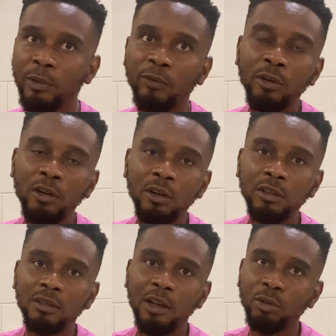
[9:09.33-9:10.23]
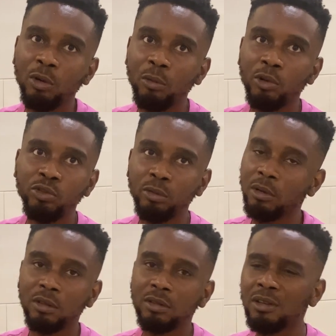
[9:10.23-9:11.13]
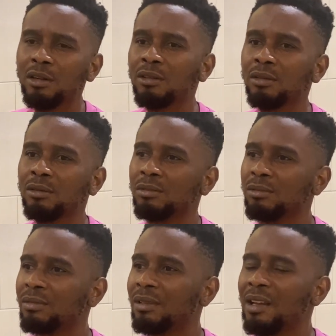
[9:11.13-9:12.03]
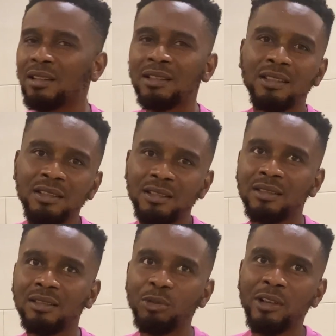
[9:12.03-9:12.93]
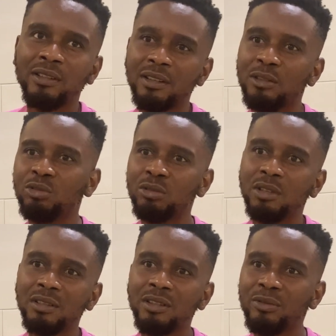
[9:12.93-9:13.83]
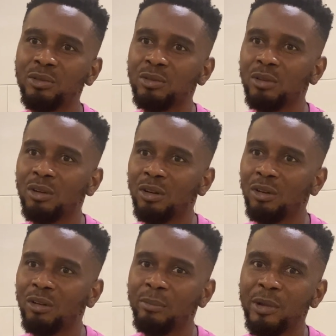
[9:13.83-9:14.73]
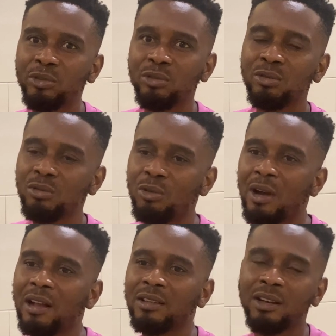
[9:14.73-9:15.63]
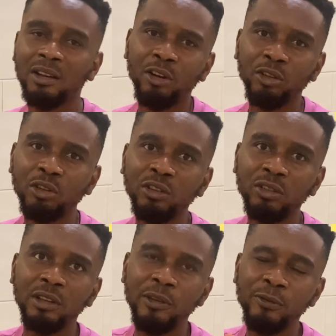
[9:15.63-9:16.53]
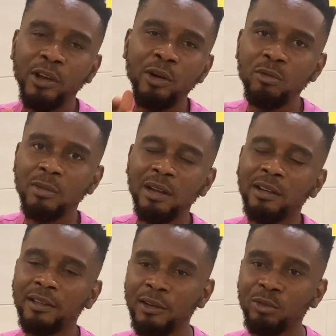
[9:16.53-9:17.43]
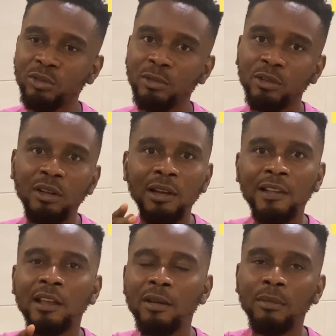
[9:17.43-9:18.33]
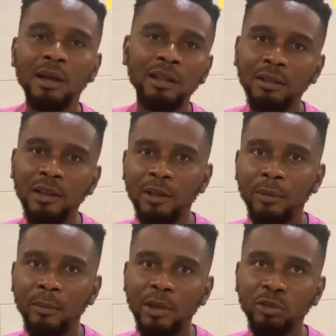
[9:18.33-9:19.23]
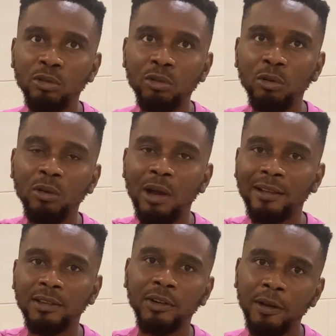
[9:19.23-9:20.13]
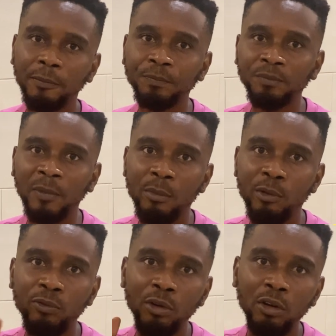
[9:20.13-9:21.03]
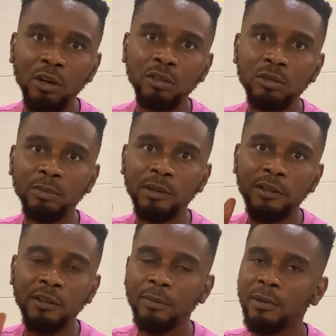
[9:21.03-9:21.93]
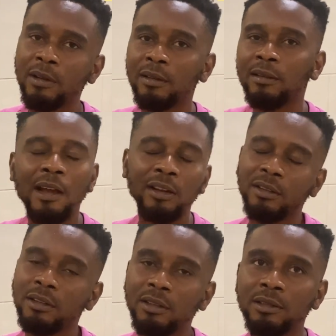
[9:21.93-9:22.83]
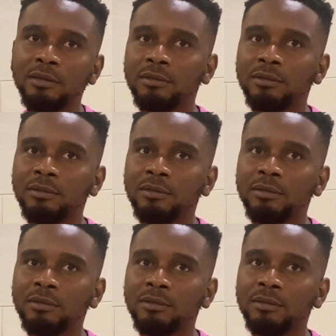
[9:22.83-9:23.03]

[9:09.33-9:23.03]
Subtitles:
Be focused and know what you want. Don't let things you are seeing to deceive you or make you go astray. Or don't, if you're a woman listening to me, don't let a man make you go astray. Be focused, be disciplined. That is it.